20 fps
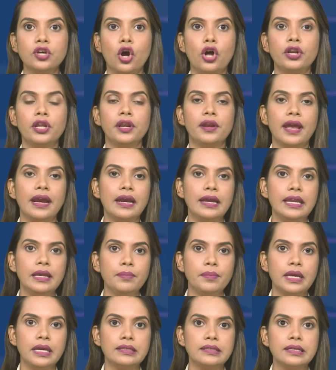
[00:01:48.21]
on a
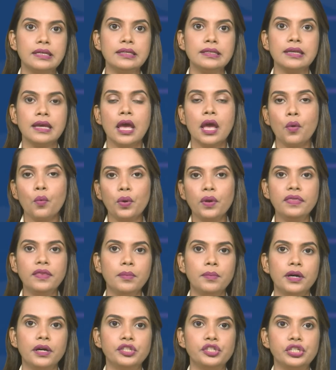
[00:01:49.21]
recurring basis with
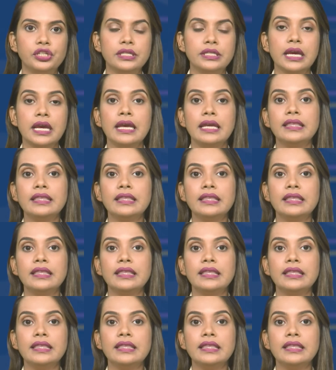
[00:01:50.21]
the merchant.